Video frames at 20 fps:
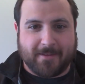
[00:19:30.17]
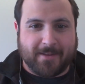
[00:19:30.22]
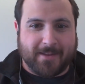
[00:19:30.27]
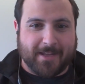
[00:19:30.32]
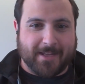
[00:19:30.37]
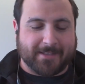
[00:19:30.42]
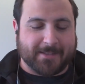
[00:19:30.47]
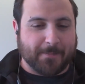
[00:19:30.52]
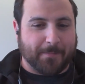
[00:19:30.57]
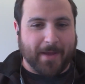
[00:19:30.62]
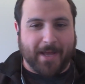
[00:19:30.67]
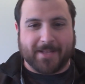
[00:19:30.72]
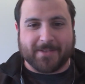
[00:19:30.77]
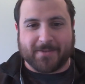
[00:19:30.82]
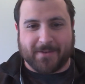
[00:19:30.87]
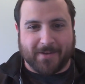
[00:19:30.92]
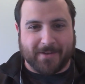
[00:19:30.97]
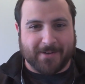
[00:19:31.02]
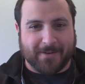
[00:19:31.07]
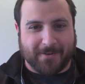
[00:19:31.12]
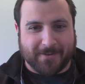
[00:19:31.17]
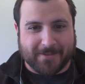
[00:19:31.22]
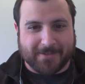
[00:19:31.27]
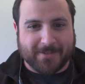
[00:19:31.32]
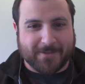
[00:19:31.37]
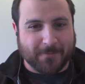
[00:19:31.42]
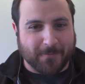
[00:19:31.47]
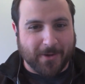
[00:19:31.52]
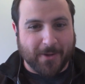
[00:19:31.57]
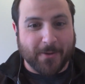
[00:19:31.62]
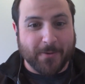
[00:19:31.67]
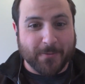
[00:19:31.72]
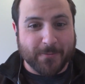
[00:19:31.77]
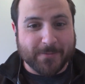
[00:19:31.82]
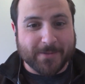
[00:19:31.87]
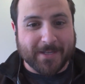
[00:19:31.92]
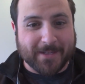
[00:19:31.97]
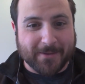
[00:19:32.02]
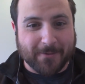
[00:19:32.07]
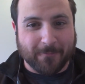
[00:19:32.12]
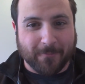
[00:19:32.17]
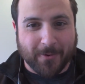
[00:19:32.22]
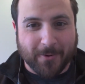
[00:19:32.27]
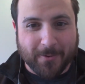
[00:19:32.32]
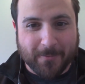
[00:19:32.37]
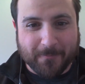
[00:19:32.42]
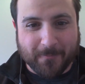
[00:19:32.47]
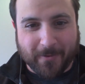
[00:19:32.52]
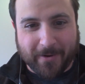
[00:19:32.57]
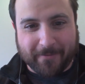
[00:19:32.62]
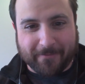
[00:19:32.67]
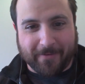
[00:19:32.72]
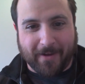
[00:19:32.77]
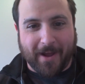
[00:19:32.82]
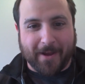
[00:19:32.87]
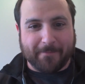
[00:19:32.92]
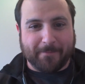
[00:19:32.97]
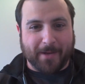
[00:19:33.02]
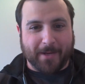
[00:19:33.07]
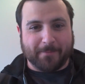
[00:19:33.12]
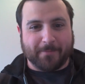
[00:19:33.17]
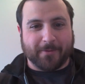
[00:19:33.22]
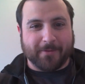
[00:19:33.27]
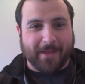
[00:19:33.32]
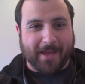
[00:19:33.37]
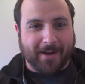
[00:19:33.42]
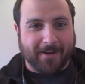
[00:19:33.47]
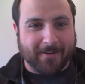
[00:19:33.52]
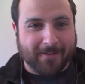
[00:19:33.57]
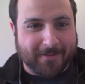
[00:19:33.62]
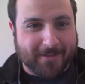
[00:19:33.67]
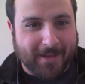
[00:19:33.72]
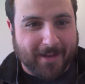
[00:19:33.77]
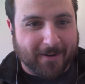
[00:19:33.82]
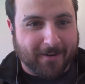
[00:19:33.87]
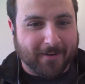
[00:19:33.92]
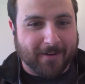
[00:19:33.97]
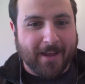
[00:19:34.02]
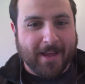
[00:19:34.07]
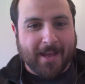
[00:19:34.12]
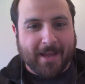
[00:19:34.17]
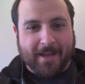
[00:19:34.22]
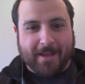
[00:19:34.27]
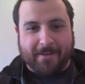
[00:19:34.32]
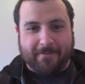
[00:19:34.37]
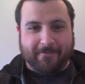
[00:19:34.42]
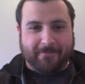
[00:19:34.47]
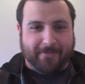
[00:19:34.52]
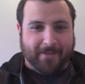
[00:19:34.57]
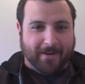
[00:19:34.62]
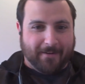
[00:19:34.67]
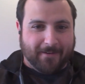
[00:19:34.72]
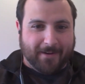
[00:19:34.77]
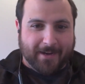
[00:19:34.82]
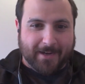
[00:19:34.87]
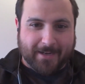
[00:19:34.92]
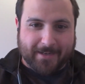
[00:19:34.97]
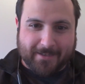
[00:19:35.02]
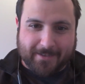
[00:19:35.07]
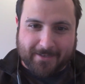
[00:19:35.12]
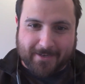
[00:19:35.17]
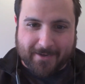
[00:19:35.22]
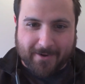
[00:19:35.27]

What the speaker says: It depends on sort of who's in the room. We find people that are very